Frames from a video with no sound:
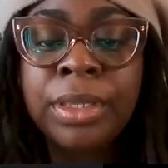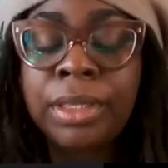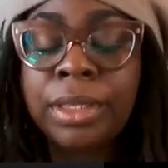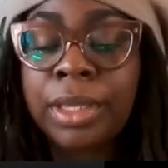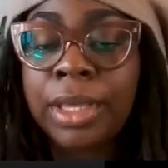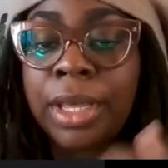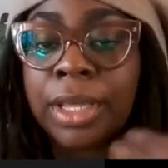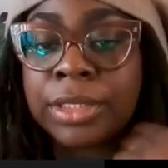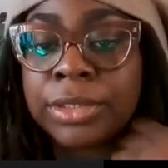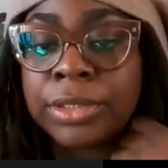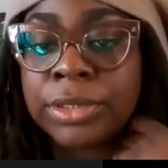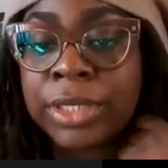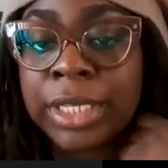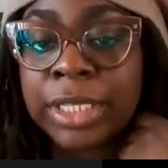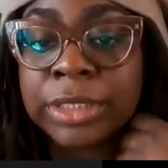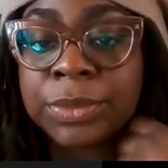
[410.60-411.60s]
Yeah, so
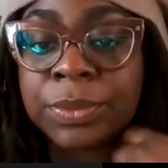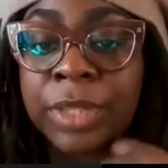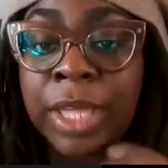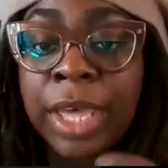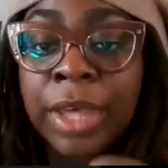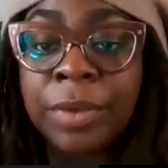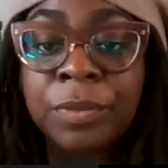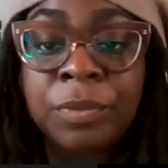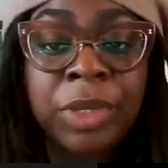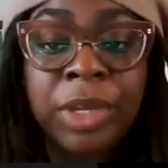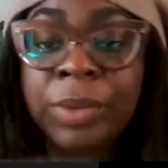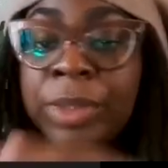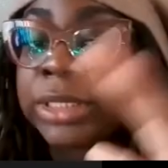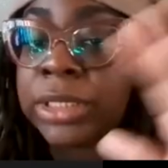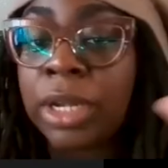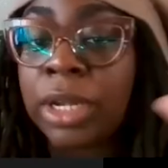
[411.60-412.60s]
that's that. We
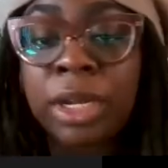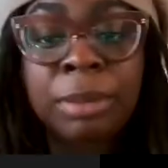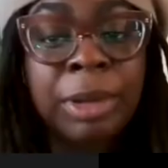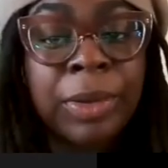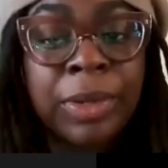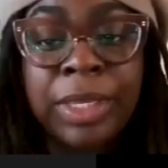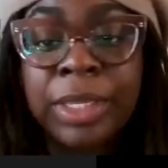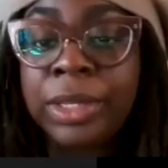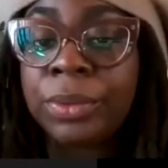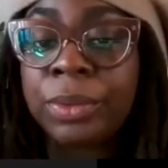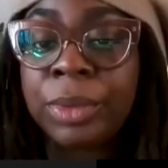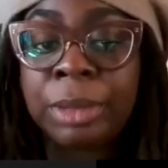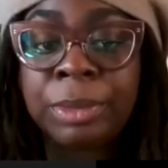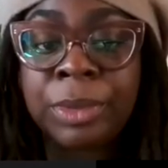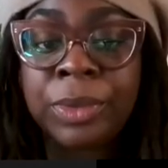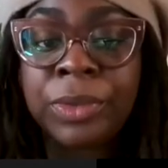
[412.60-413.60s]
always talk about eating a
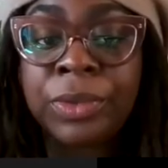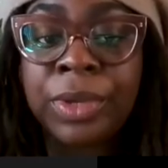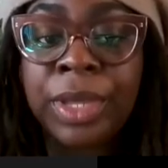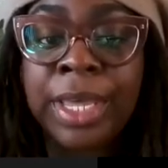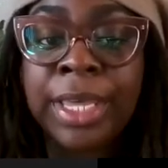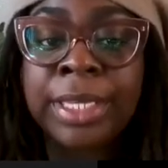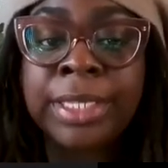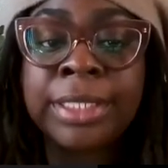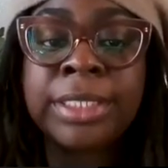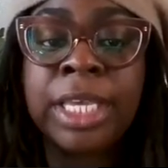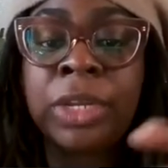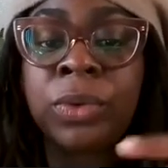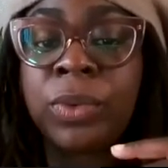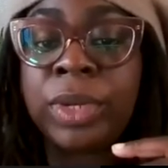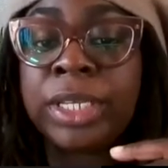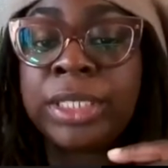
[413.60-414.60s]
rainbow, you guys,
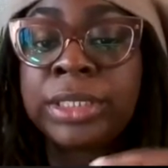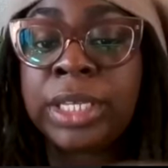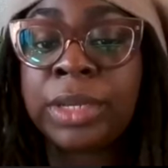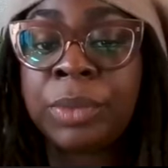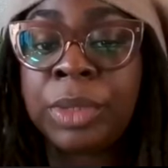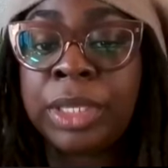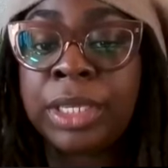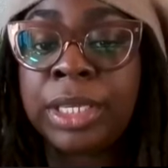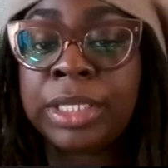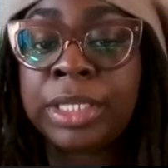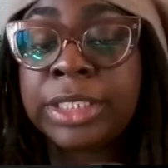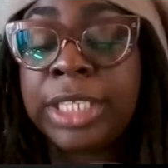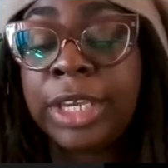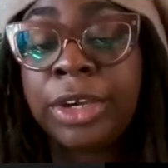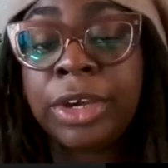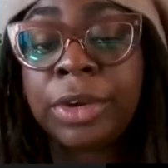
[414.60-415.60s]
and ways that we can
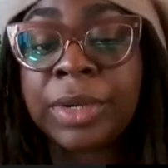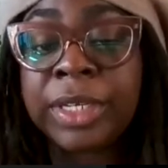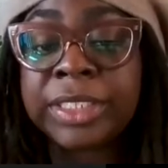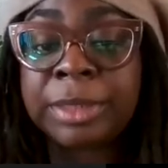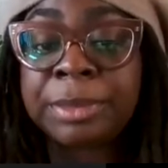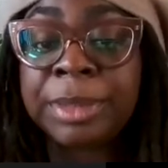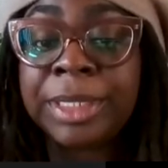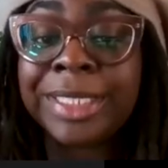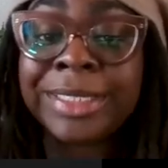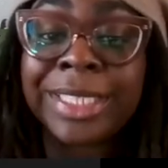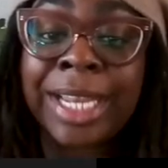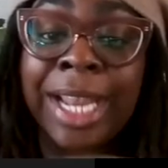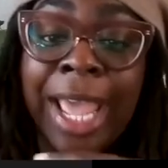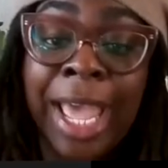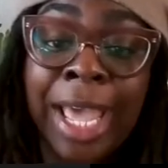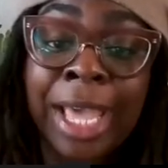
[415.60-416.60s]
take our recipes
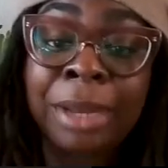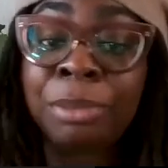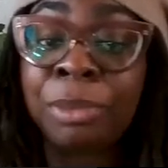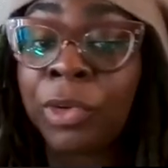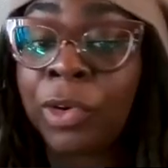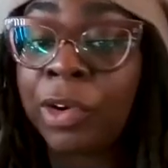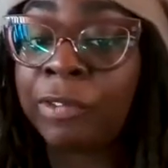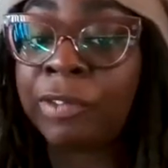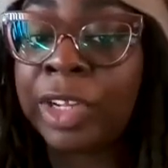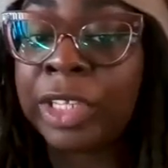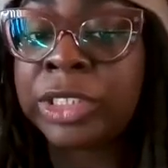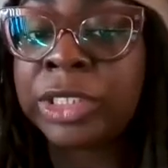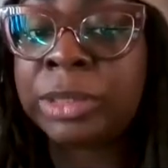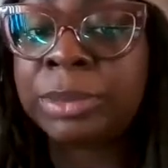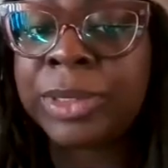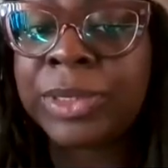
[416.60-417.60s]
and add more
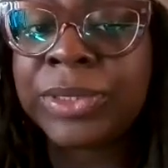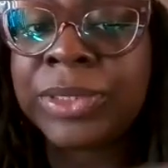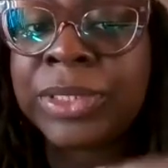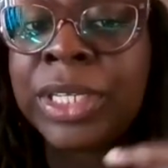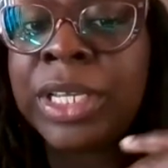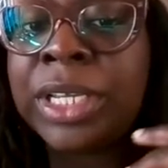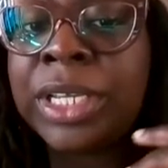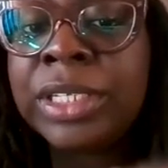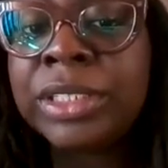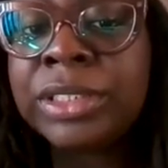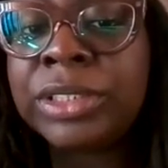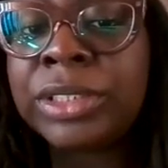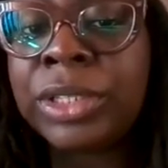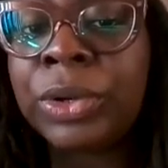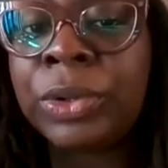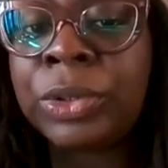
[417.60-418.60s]
vegetables.
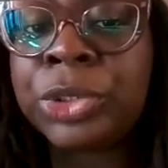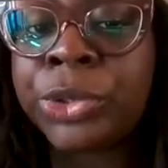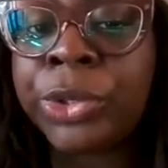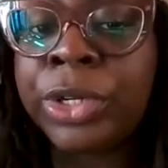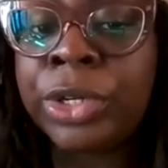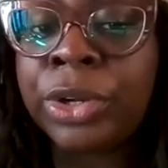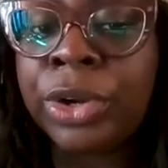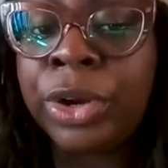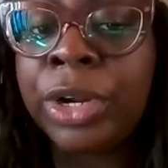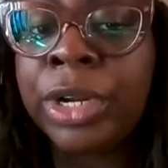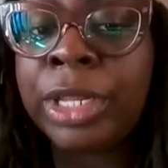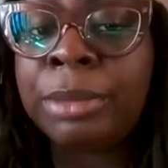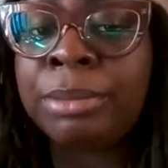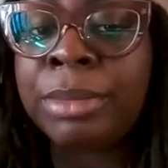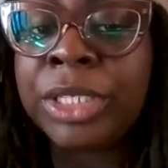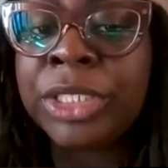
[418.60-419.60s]
So Jordan
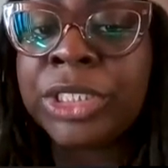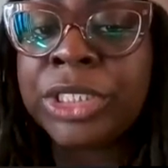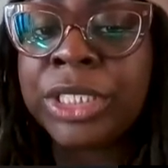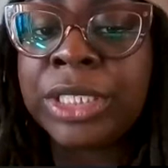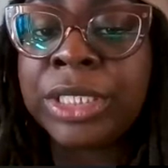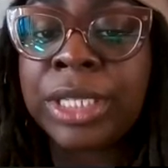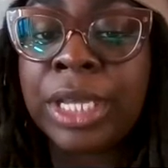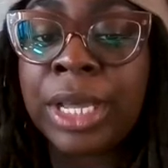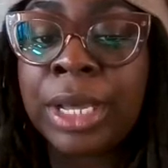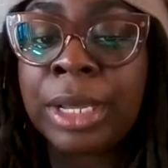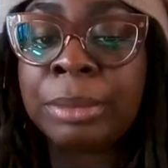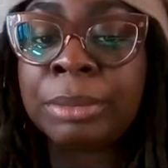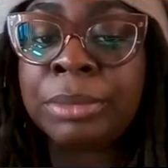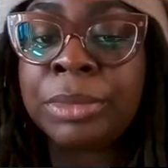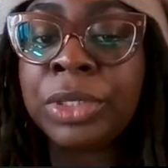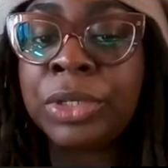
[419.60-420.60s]
already mentioned,
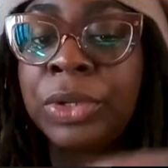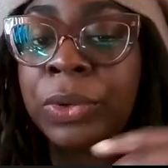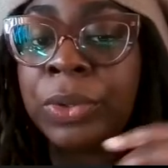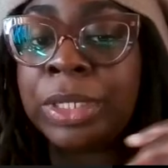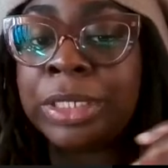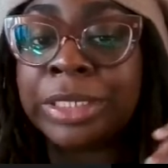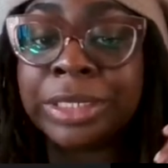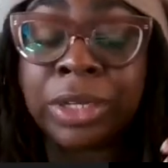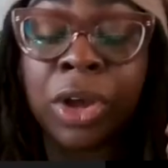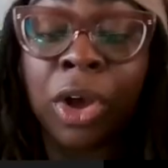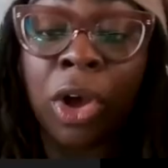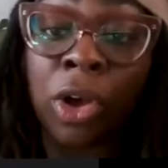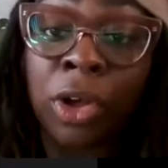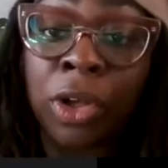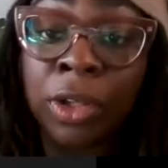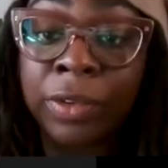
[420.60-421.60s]
it didn't
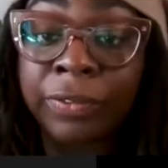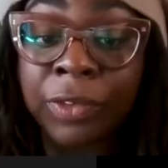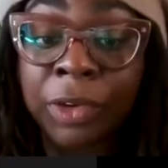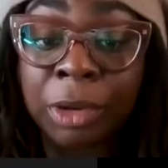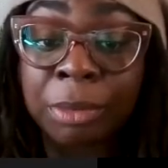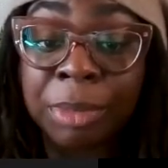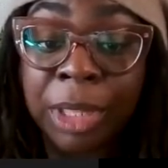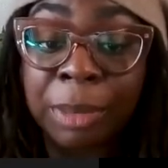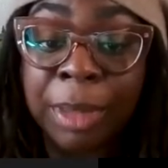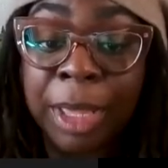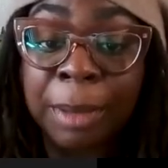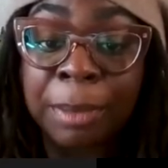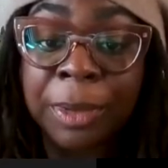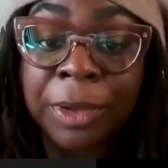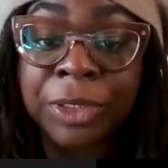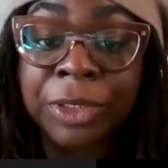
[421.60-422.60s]
call for a bell
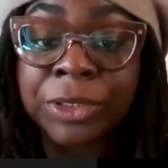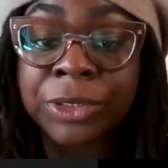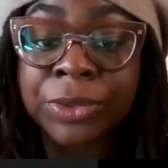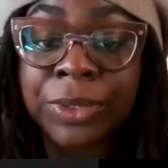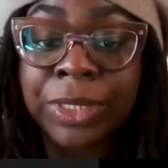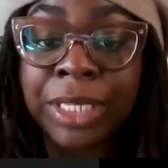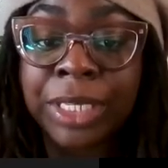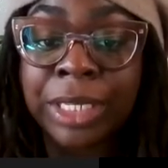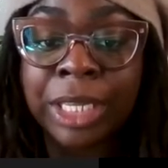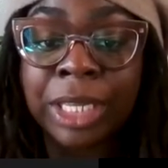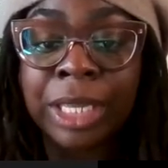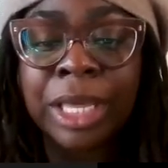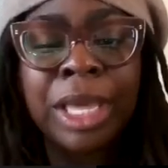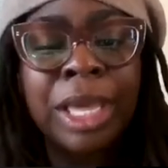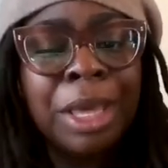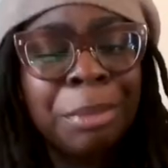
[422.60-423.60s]
pepper, zucchini,
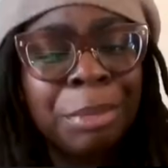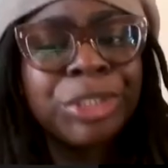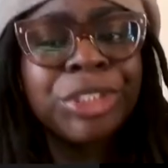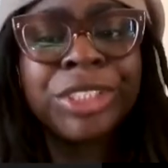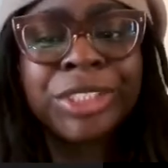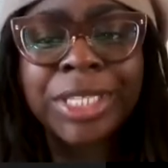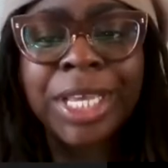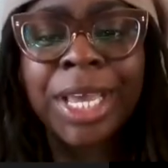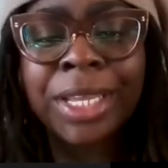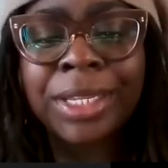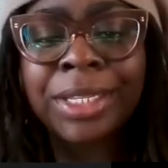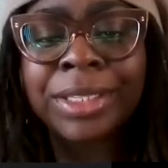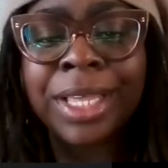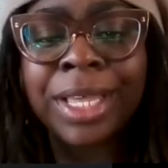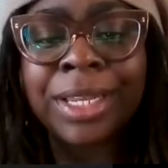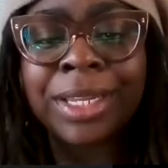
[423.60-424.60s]
but she's
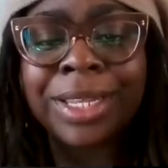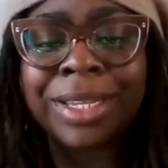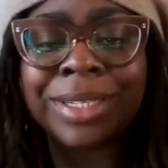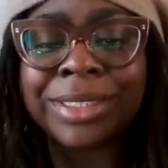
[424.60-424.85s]
adding that in